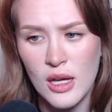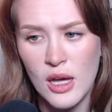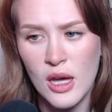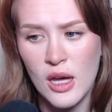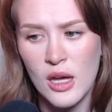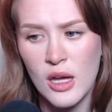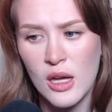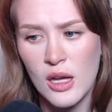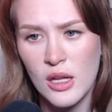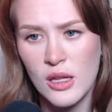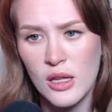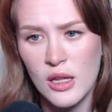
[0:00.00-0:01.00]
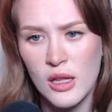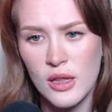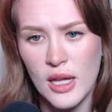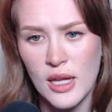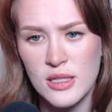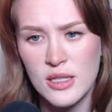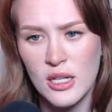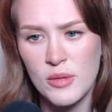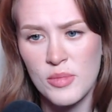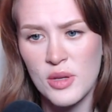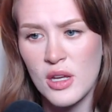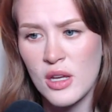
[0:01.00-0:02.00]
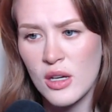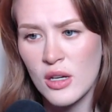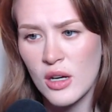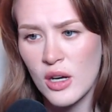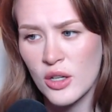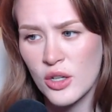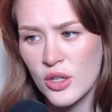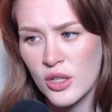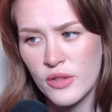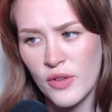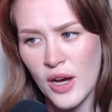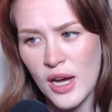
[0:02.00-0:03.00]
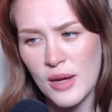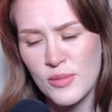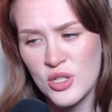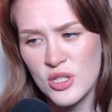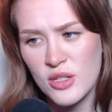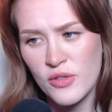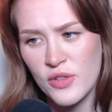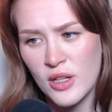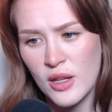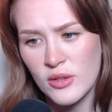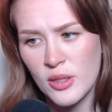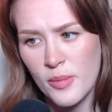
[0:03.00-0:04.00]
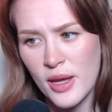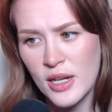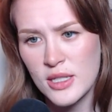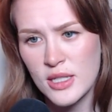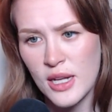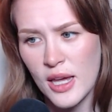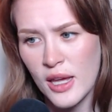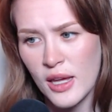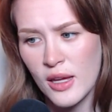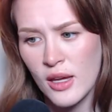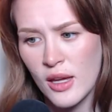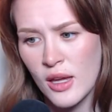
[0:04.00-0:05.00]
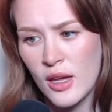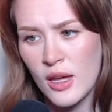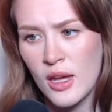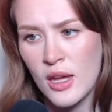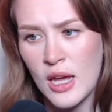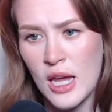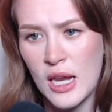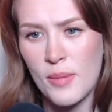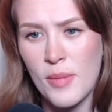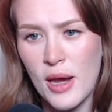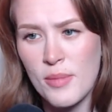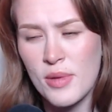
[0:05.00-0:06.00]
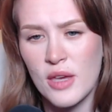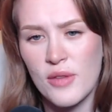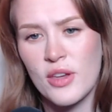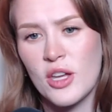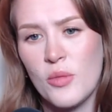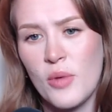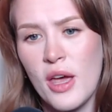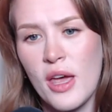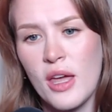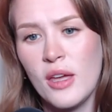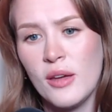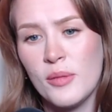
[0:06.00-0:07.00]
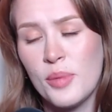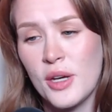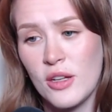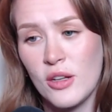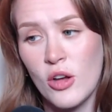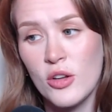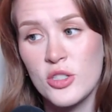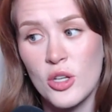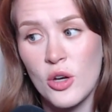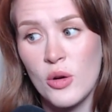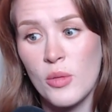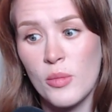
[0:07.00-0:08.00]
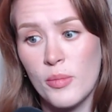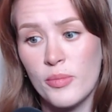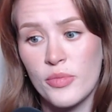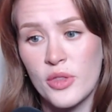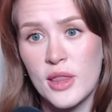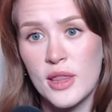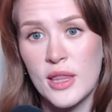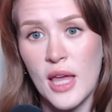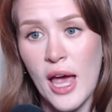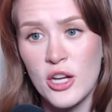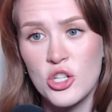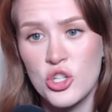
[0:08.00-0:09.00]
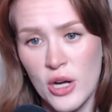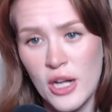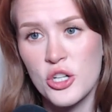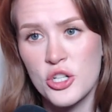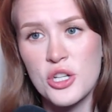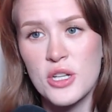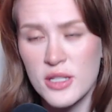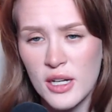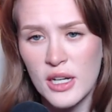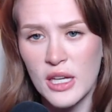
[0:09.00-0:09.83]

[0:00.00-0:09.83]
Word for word: Uh, that's going to be a good vibe just to feel out the meta today. And it might be giving it away, but also the extra energy is going to